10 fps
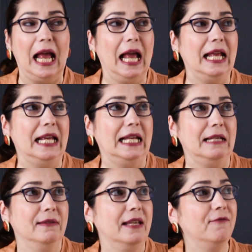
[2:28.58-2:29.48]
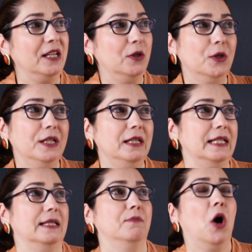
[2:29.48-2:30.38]
The window
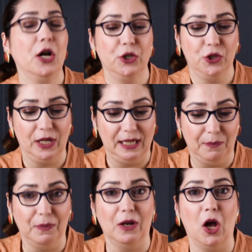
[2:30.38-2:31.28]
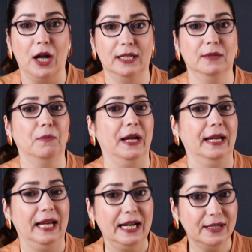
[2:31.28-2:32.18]
is partially blocked by
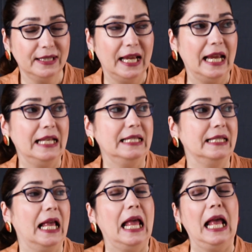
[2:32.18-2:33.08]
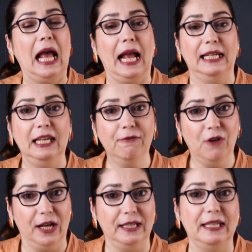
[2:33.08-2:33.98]
curtains, and if
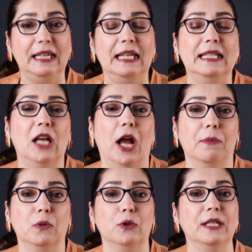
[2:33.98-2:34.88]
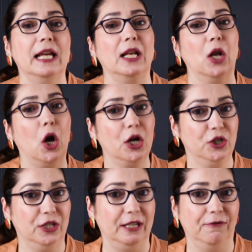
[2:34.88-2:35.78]
I need, I put a large
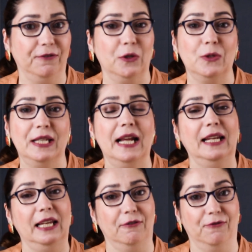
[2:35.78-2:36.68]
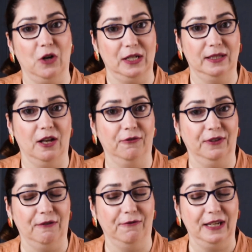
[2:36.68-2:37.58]
diffuser in front of
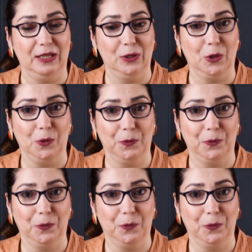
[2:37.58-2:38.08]
the window.